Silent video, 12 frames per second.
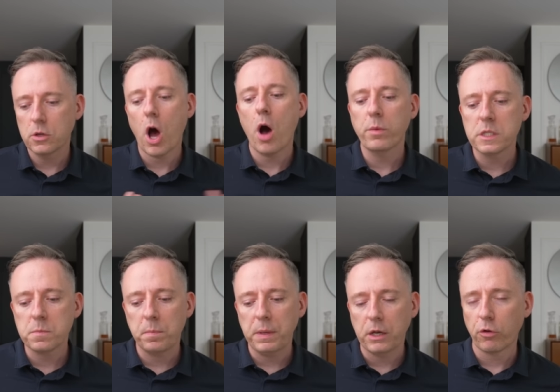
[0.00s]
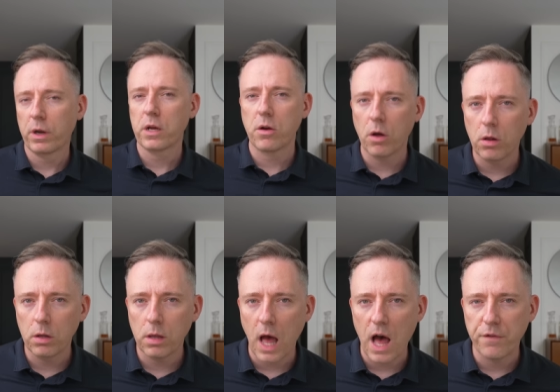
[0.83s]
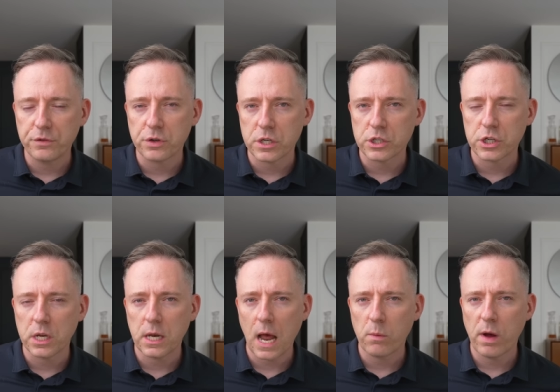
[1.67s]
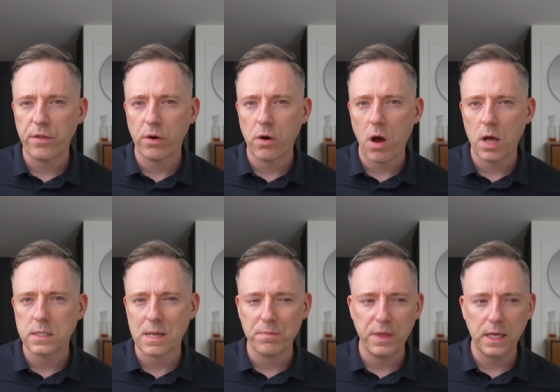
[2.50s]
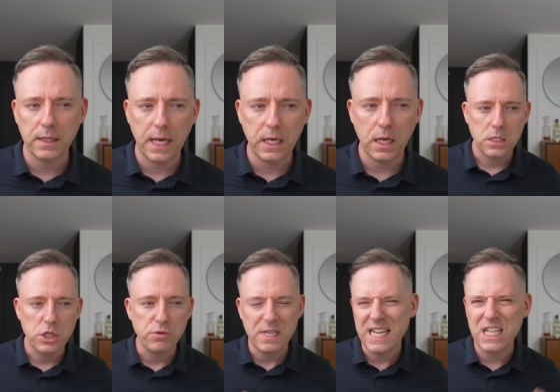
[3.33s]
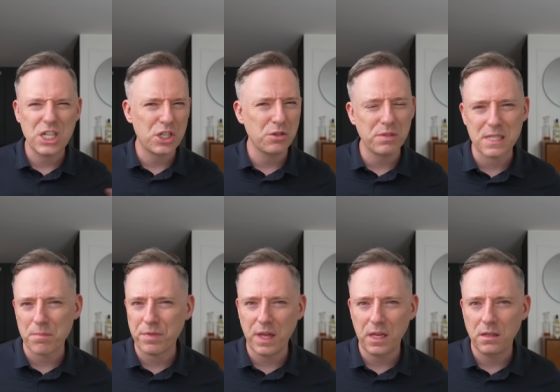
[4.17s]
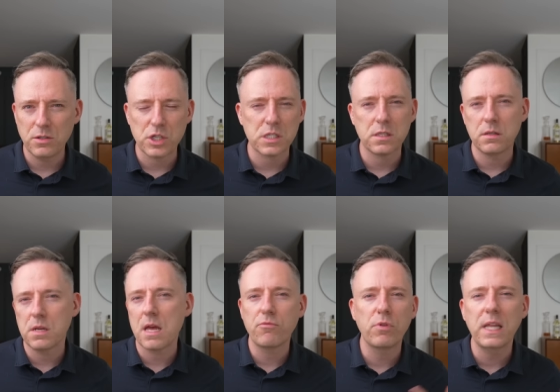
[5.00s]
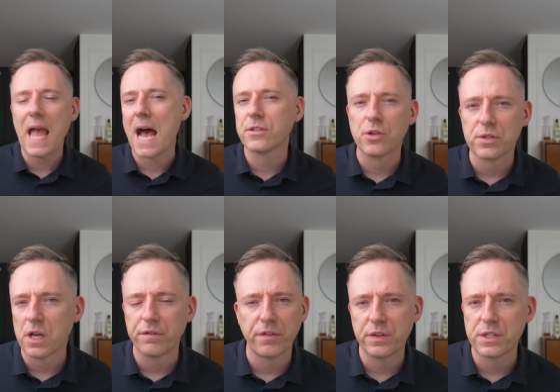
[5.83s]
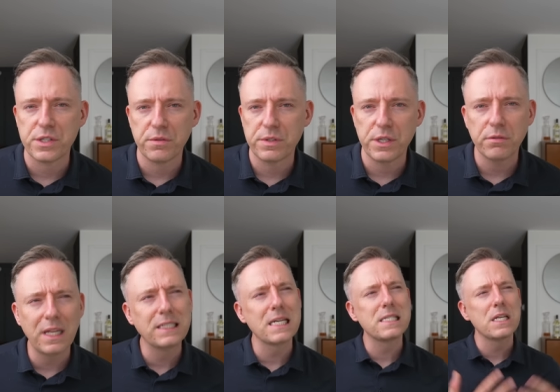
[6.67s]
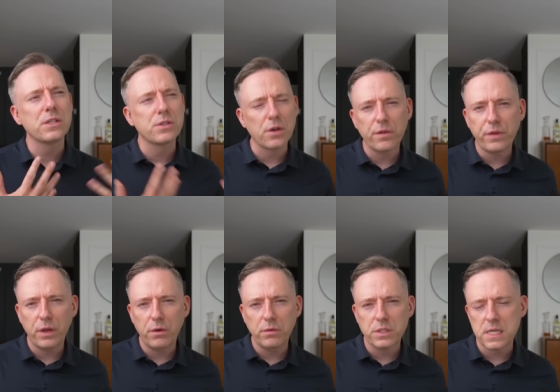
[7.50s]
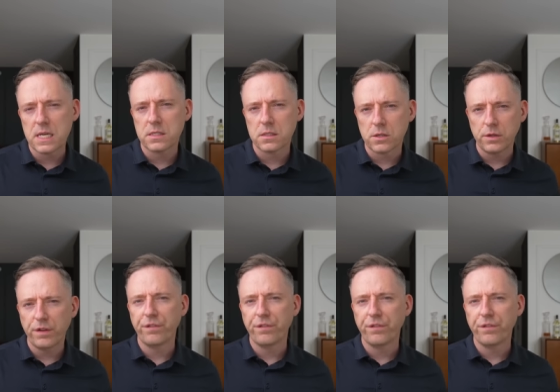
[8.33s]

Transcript: always be critical of tradition and whether or not something like you need to do something. Just really ask yourself if it suits you. Like, does it serve you to necessarily